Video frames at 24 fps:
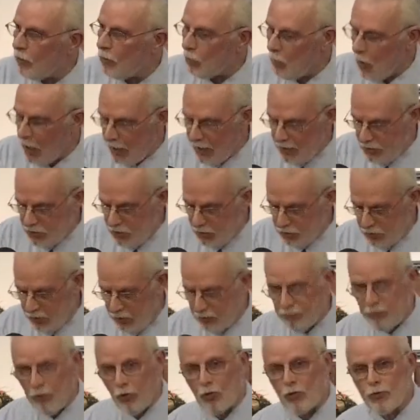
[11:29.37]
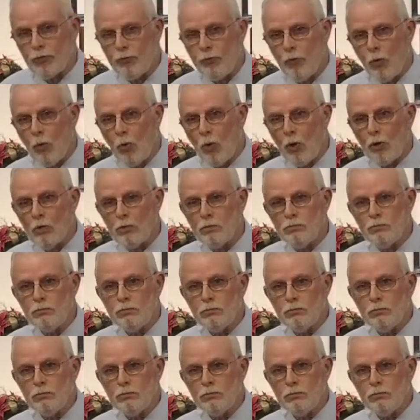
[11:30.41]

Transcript: their wages in verse 4